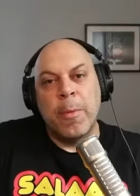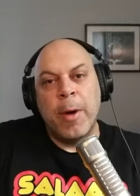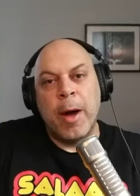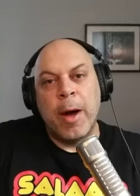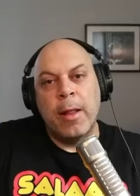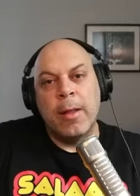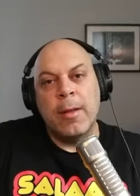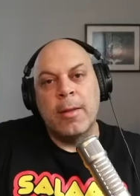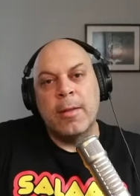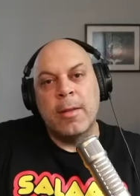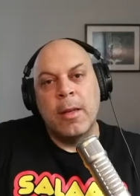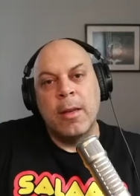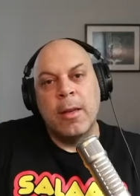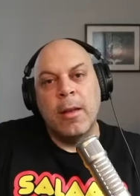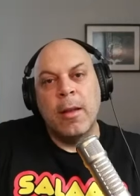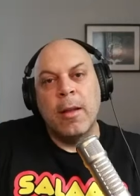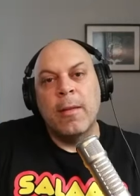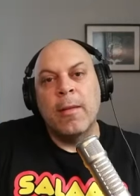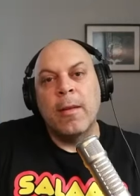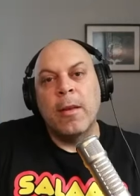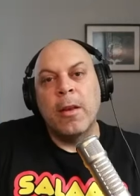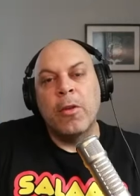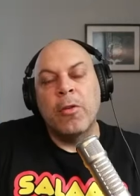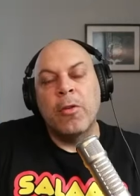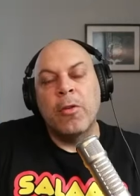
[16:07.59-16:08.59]

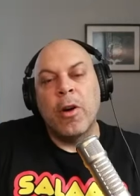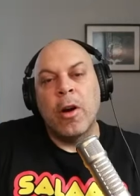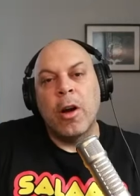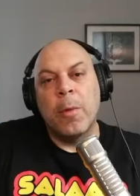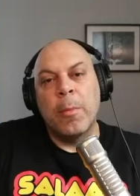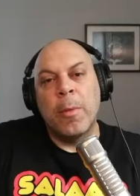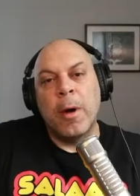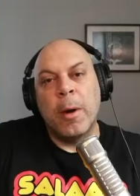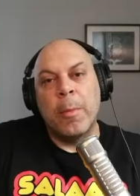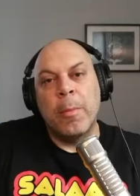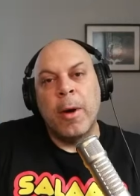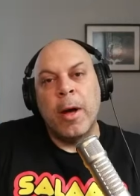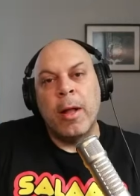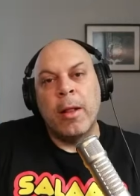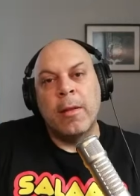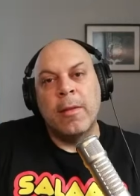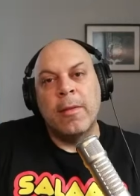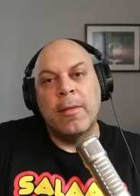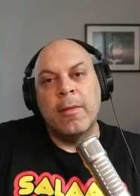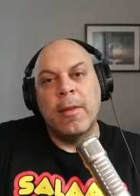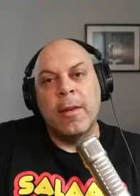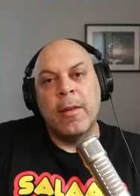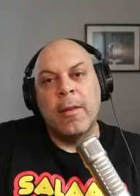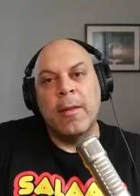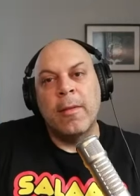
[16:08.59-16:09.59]
Palestinians and you talk about
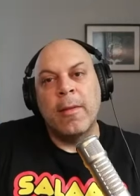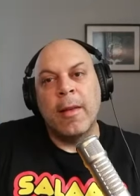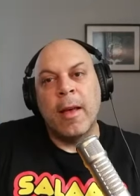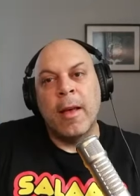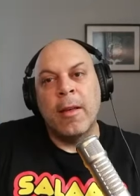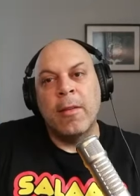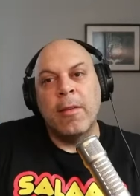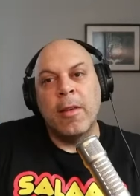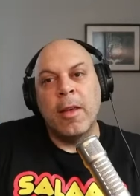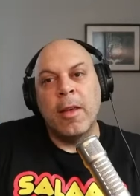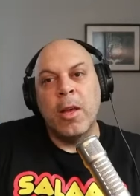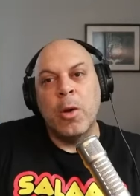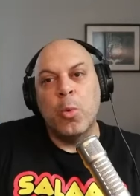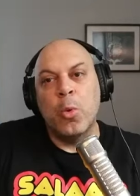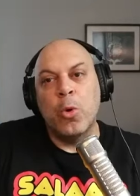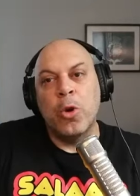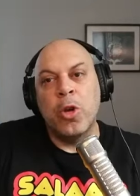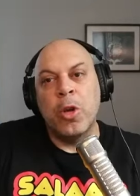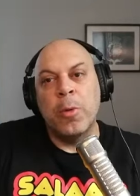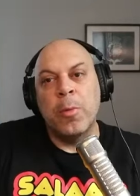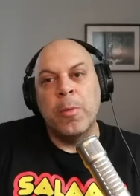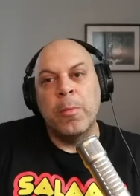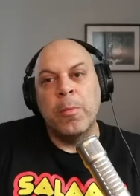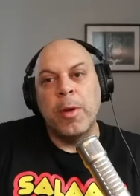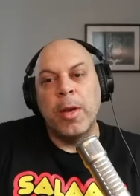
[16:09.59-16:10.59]
Palestinians as equal
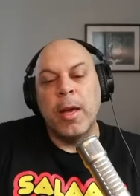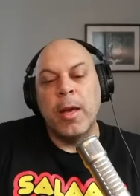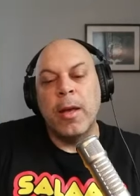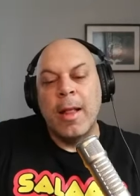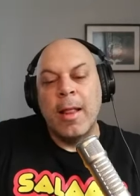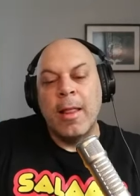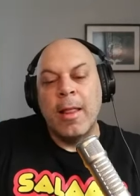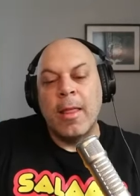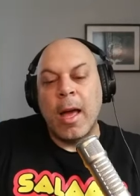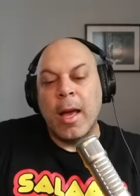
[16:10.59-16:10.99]
human beings,